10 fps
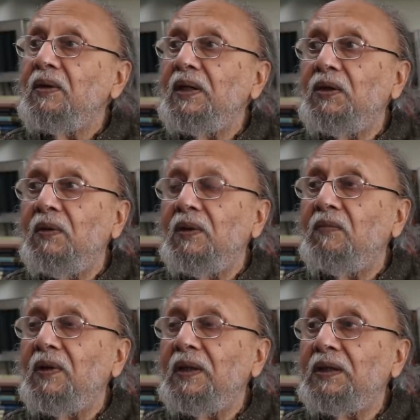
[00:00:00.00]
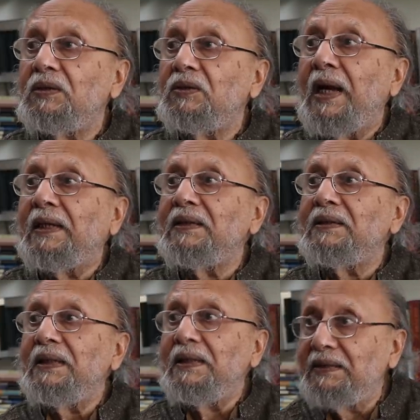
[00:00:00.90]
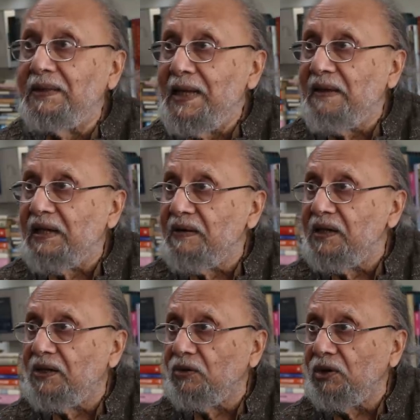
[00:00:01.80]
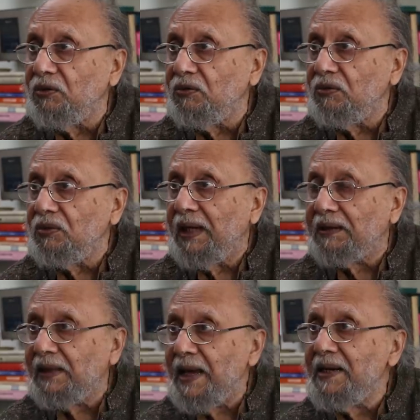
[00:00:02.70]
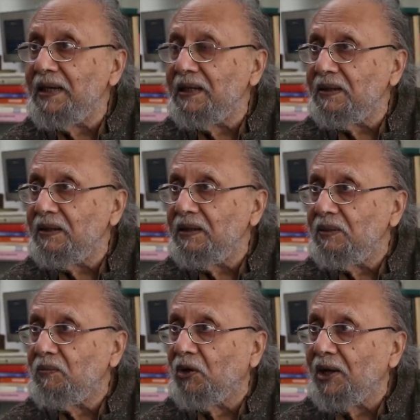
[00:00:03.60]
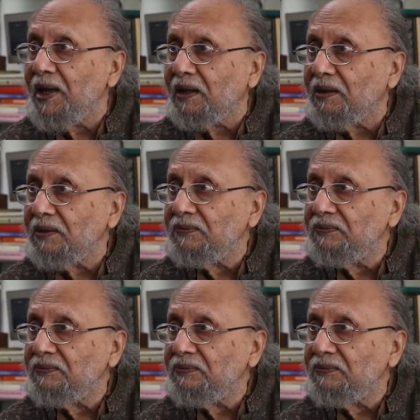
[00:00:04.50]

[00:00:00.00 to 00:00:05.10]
you, is, that is easily available to you as a reigning monarch.